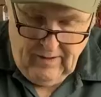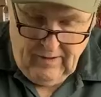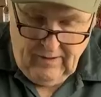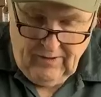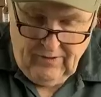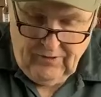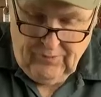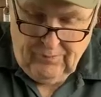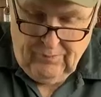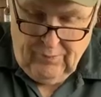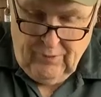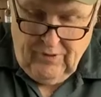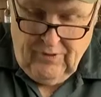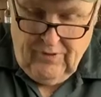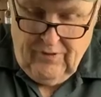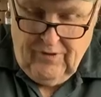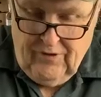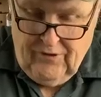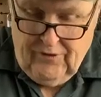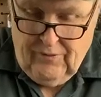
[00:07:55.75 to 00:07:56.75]
Let's
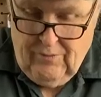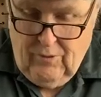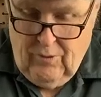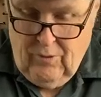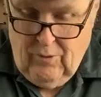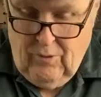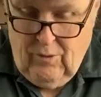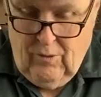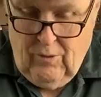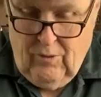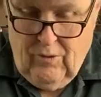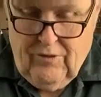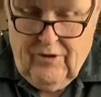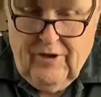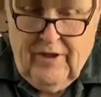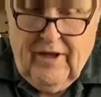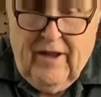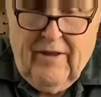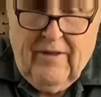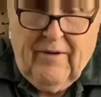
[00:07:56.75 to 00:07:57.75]
put this mold
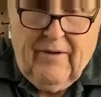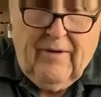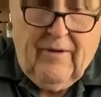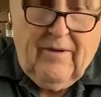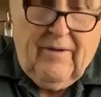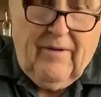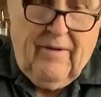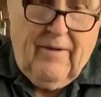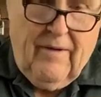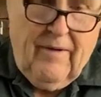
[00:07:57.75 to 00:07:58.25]
together.